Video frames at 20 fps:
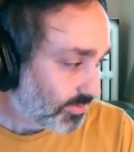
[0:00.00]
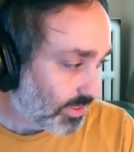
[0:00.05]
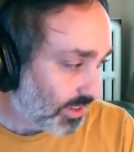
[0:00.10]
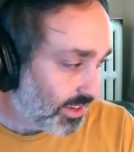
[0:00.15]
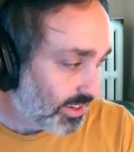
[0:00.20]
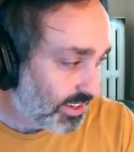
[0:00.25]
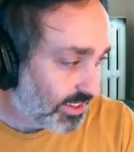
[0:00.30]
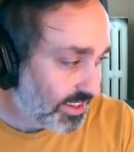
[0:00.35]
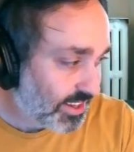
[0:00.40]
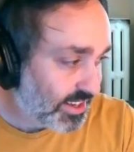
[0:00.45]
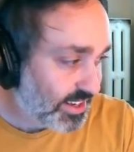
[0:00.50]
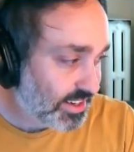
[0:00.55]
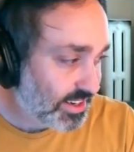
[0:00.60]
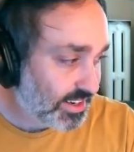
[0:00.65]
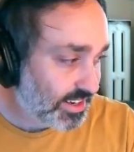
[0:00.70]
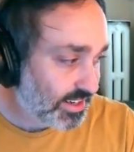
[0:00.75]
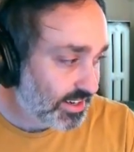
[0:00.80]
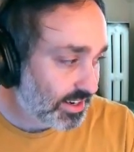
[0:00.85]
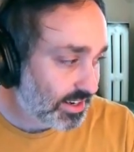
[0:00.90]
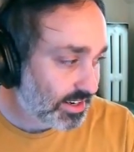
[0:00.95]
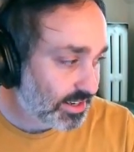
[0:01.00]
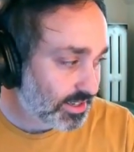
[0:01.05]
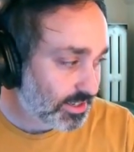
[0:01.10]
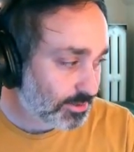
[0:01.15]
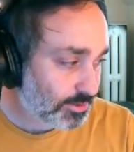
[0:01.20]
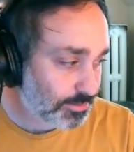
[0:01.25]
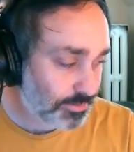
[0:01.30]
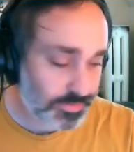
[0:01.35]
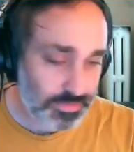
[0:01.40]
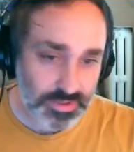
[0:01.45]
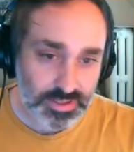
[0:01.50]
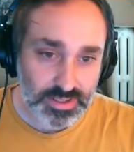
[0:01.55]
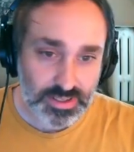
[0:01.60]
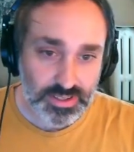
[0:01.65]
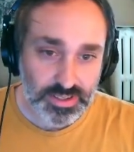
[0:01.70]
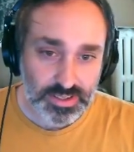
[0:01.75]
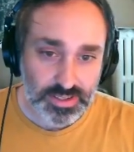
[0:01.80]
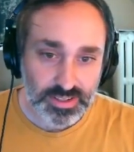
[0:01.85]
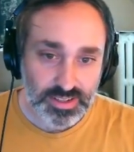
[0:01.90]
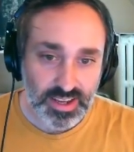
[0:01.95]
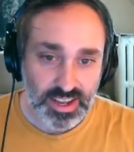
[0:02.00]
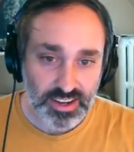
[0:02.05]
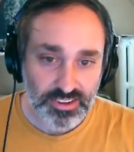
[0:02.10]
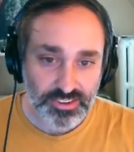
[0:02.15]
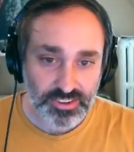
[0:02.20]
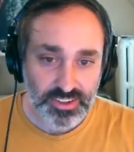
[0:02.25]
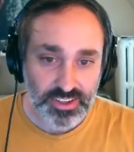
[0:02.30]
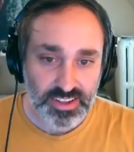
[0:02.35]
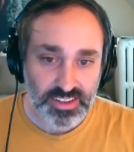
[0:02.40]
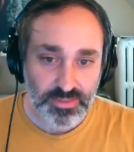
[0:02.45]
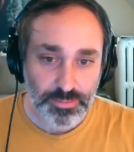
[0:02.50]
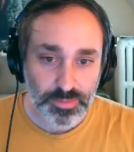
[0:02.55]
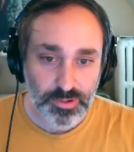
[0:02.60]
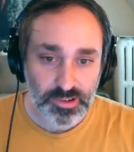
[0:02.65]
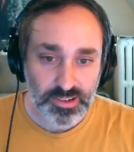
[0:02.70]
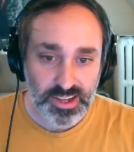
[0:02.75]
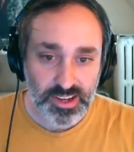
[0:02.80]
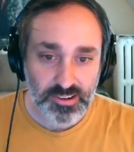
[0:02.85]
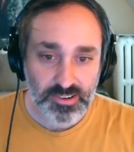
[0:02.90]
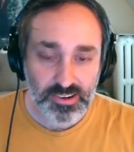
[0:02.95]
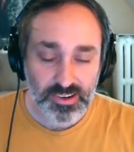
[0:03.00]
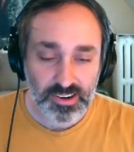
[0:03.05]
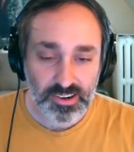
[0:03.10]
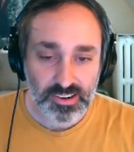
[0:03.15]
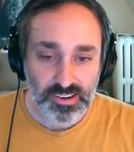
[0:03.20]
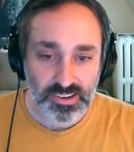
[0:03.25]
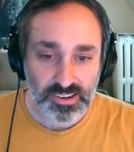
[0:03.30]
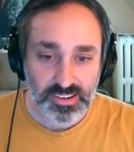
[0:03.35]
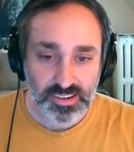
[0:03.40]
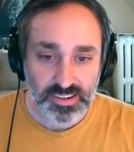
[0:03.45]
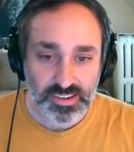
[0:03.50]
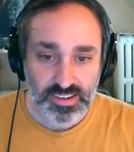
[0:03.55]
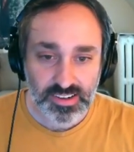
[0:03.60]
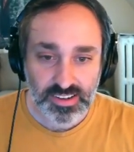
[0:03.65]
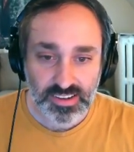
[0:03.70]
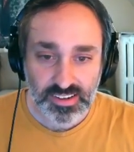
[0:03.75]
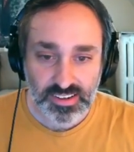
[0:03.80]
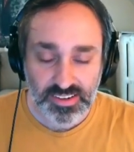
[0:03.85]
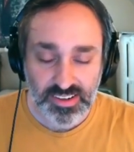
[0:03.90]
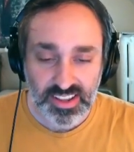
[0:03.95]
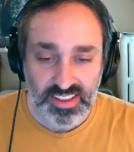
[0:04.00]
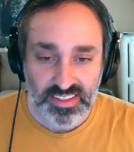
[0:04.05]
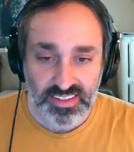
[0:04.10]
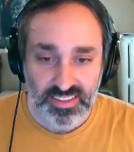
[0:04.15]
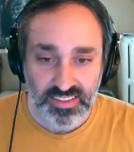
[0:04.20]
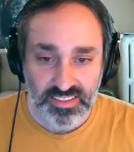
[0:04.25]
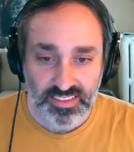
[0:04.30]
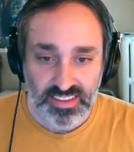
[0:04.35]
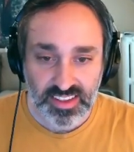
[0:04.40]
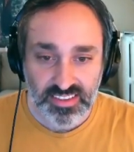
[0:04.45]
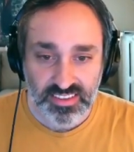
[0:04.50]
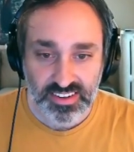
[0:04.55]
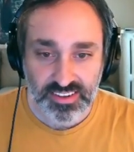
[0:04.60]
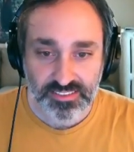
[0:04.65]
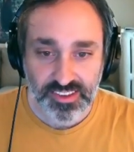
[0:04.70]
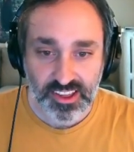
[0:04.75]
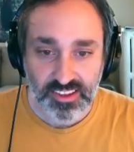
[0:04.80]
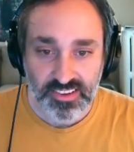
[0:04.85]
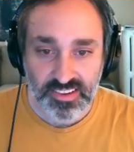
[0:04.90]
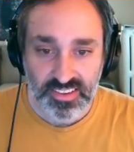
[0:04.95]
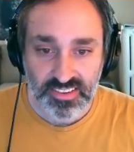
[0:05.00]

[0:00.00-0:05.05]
And then actually let's pull out our density values.